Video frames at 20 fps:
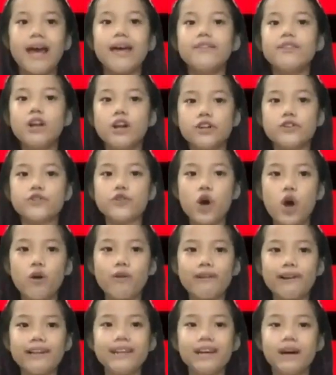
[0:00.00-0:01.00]
There's
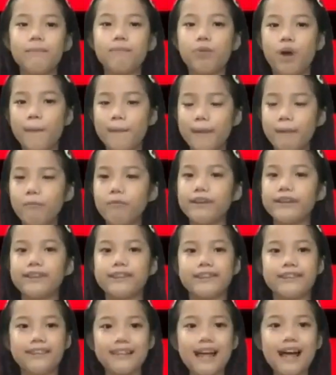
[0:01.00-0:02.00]
already a problem with
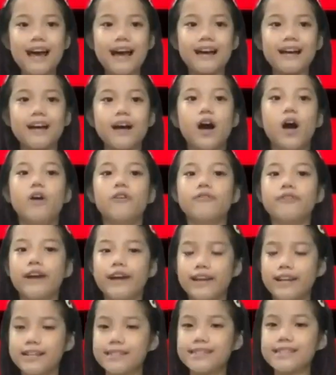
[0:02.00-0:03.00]
lack of
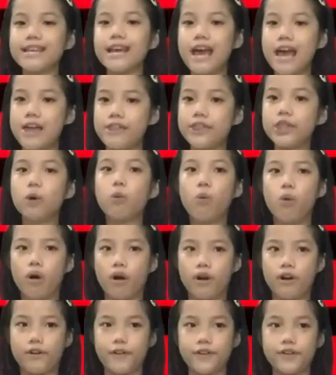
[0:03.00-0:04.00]
kindness in the
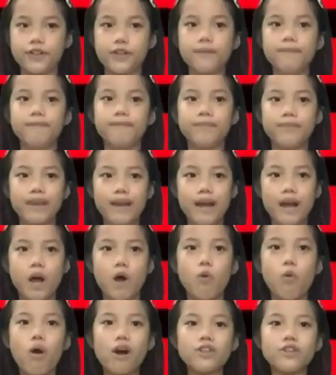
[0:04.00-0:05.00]
world.
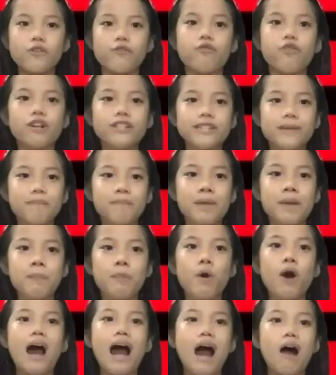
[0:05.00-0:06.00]
Wars are forcing people
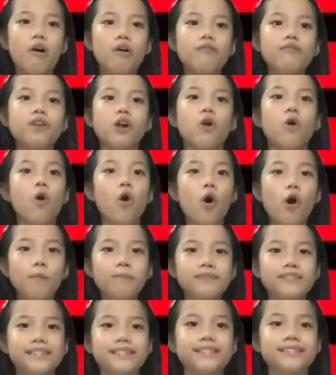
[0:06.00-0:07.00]
out of their
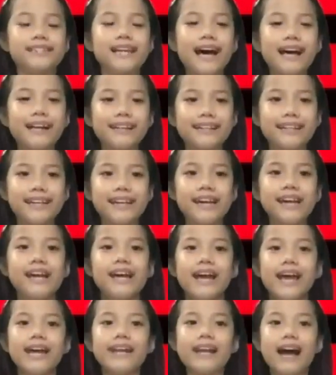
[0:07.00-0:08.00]
homes, and sadly,
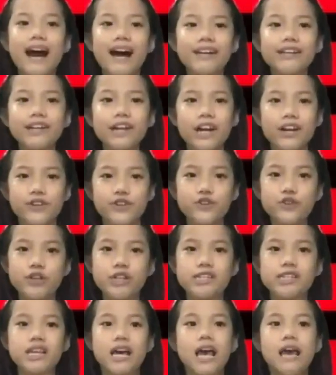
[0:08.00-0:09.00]
in other countries,
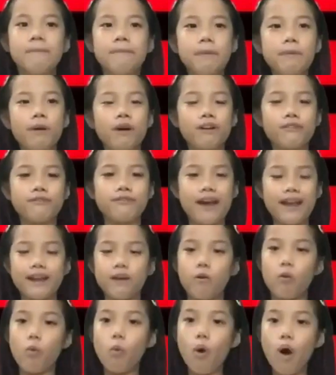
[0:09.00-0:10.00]
people are fighting
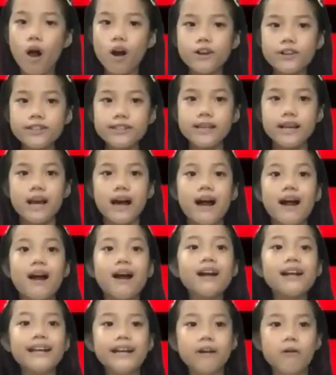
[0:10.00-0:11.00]
wars,
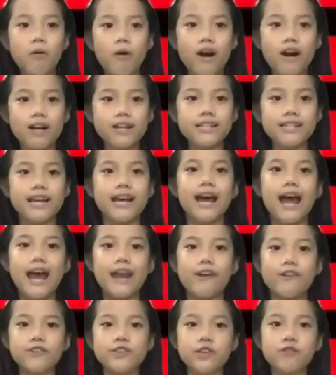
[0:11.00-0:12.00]
arguing wars, and
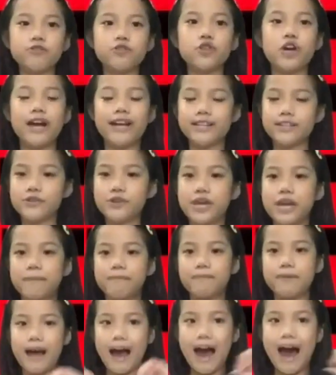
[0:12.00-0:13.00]
also trying to keep
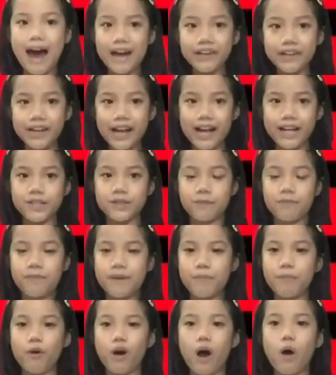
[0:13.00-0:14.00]
other kinds of
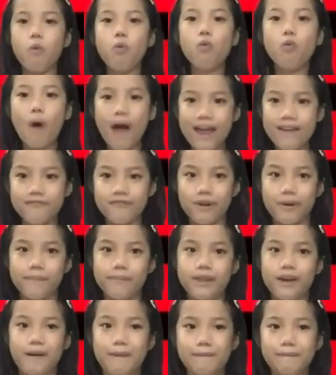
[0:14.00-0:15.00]
people away from
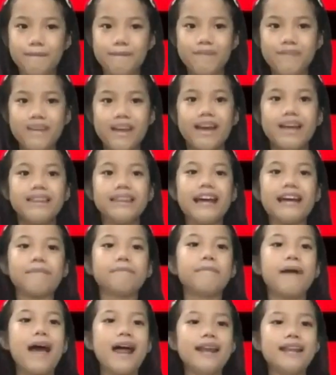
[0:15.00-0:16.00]
them, like
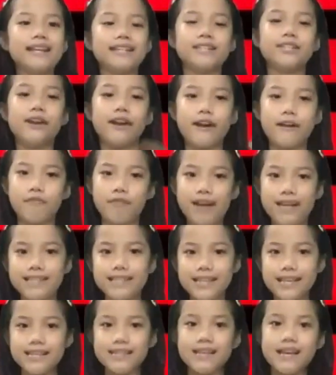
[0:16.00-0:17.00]
banning certain
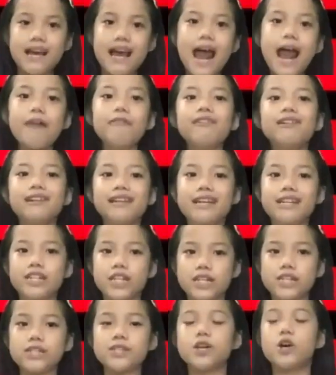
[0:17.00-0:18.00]
races and
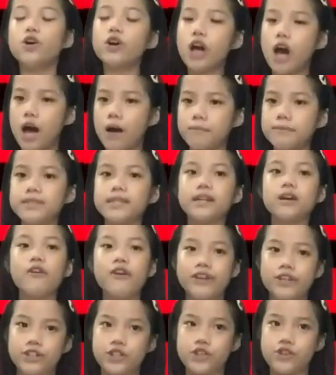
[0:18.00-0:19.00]
religions who come to the
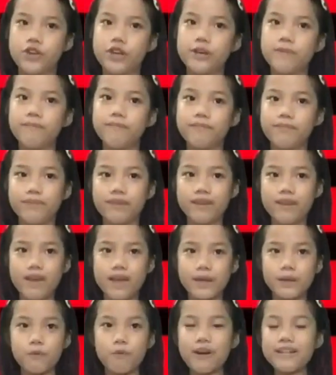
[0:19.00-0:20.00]
country.
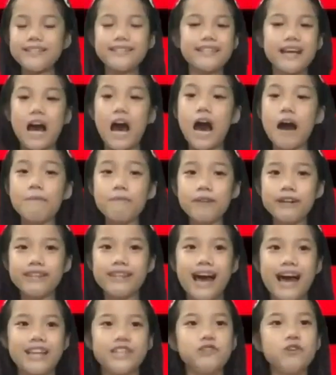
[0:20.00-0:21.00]
What's up with
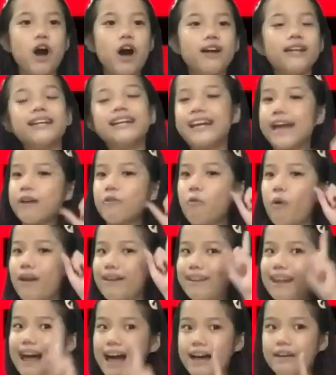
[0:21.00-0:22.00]
that? You only get one
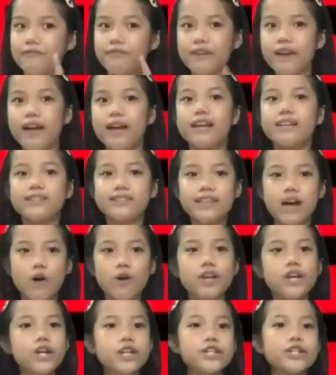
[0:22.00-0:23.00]
life, so
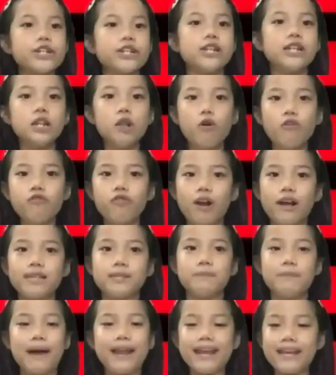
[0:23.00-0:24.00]
you should look for as
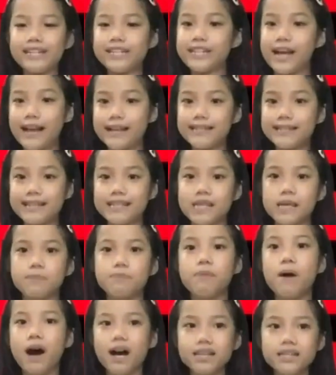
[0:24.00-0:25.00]
many chances as
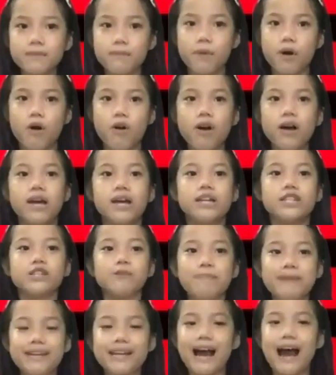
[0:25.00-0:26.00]
possible to
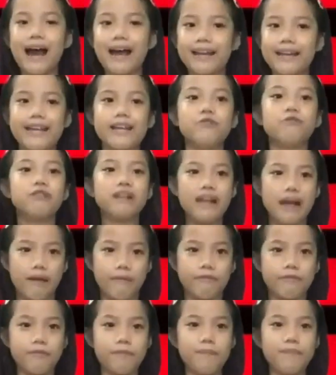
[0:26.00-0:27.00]
be kind in your
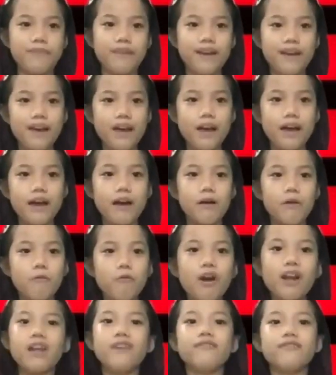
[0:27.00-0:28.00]
life.
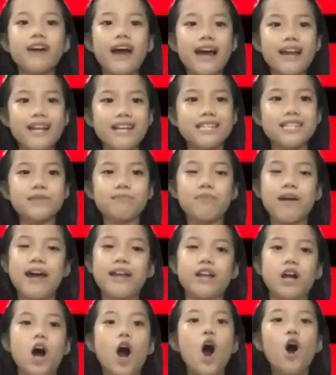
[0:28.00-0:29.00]
What if kindness spread
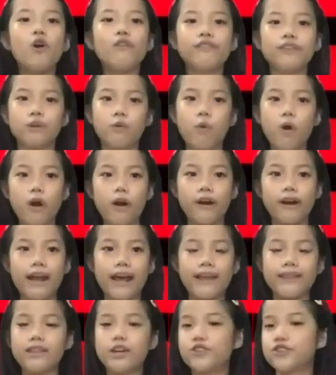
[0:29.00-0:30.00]
all over the world
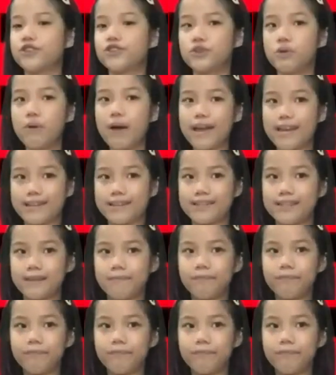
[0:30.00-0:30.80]
and there's no hate?